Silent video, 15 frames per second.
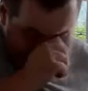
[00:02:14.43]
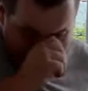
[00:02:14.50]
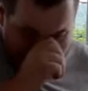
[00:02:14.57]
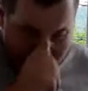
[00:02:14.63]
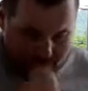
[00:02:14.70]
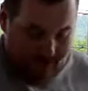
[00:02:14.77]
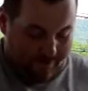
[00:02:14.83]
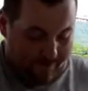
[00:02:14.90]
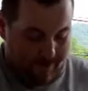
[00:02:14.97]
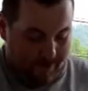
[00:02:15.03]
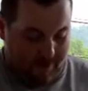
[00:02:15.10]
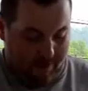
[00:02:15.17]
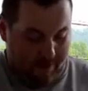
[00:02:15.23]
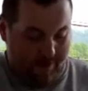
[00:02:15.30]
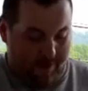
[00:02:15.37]
They
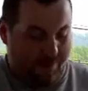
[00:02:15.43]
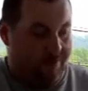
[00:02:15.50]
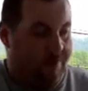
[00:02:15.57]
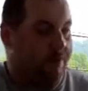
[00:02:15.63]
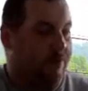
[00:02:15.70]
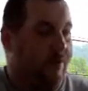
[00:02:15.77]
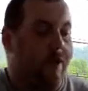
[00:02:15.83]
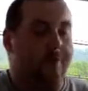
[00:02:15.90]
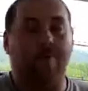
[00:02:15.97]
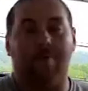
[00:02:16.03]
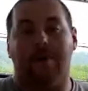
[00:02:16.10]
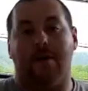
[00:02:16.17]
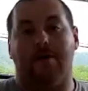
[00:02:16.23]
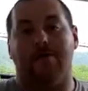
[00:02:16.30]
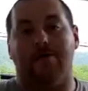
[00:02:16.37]
have
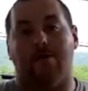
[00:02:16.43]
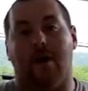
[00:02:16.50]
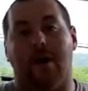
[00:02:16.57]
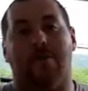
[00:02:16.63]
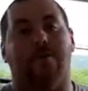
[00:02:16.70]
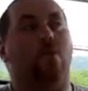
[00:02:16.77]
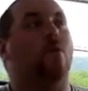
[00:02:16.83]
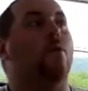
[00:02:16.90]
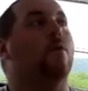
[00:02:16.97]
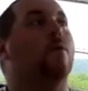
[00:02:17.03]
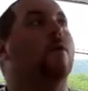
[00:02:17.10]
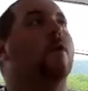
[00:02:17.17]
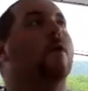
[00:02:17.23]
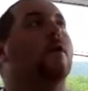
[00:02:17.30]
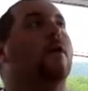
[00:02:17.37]
implemented this rifle in
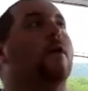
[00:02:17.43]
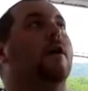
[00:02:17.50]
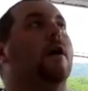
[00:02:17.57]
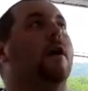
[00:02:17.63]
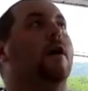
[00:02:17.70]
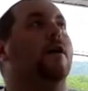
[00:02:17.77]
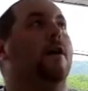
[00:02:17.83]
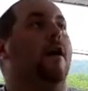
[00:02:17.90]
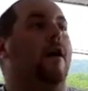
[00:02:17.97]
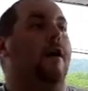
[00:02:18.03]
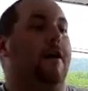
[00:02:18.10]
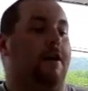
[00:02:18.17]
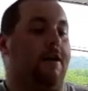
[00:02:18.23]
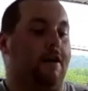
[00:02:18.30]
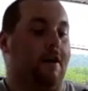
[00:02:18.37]

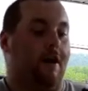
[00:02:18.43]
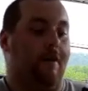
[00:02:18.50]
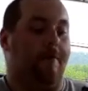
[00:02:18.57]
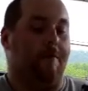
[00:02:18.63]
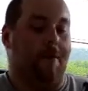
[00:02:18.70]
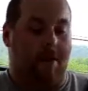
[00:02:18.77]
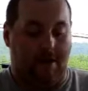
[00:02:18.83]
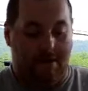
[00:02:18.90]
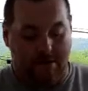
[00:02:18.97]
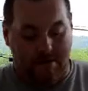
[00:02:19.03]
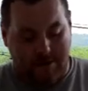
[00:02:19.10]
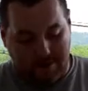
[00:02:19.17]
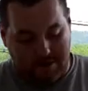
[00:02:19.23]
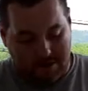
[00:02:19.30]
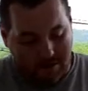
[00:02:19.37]
combat.
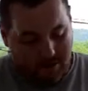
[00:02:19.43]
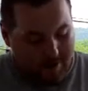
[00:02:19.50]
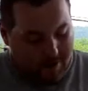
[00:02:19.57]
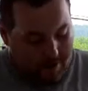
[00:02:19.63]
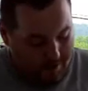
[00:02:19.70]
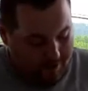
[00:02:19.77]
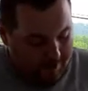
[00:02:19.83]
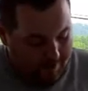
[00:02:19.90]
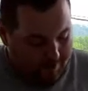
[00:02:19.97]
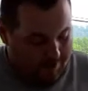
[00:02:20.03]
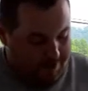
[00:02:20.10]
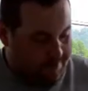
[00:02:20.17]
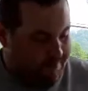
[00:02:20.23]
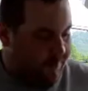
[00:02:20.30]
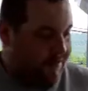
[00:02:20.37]

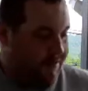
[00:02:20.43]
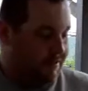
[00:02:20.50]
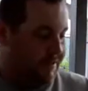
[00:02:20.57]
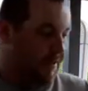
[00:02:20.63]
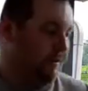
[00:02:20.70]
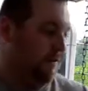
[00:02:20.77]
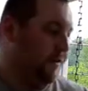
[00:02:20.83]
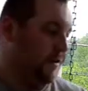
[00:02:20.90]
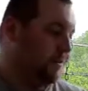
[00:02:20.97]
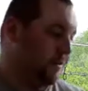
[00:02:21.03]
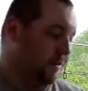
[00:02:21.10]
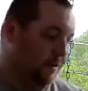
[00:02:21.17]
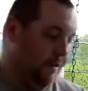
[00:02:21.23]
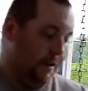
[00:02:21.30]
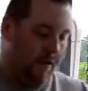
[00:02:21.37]
This one itself. This
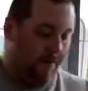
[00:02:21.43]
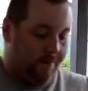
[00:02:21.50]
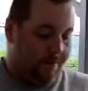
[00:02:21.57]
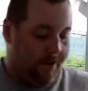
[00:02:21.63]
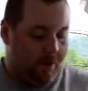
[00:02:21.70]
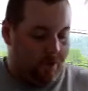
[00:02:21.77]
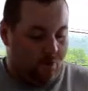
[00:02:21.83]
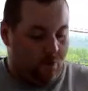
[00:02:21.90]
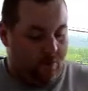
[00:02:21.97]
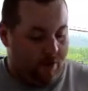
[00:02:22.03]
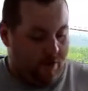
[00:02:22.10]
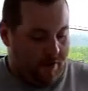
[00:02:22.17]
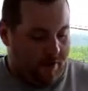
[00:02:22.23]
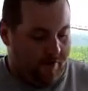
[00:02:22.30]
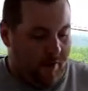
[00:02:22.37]
was an
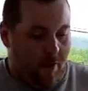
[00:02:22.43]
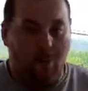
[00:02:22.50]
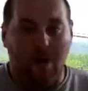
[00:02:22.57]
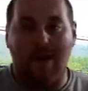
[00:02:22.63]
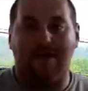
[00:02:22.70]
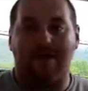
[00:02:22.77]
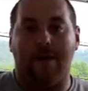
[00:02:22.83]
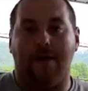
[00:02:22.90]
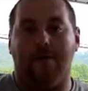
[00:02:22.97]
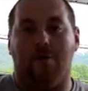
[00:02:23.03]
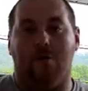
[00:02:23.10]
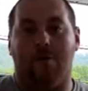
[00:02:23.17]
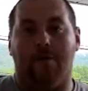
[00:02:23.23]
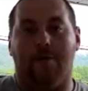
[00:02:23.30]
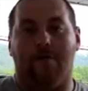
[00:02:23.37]
M91. My wife got it
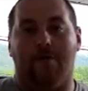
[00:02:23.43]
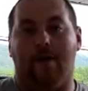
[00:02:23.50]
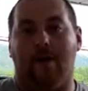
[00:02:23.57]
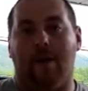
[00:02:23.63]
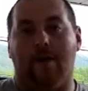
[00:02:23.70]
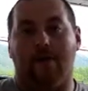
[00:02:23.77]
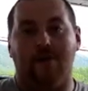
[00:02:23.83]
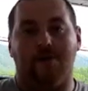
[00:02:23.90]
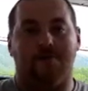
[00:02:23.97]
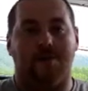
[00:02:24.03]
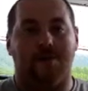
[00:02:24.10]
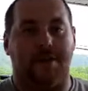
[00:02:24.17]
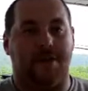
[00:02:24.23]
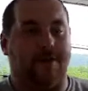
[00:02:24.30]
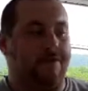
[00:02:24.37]
for me for a
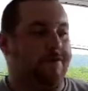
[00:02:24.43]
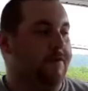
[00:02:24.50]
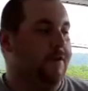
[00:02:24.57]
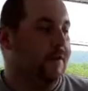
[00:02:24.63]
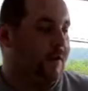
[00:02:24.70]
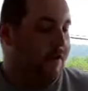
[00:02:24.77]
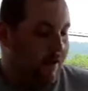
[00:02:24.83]
Christmas gift.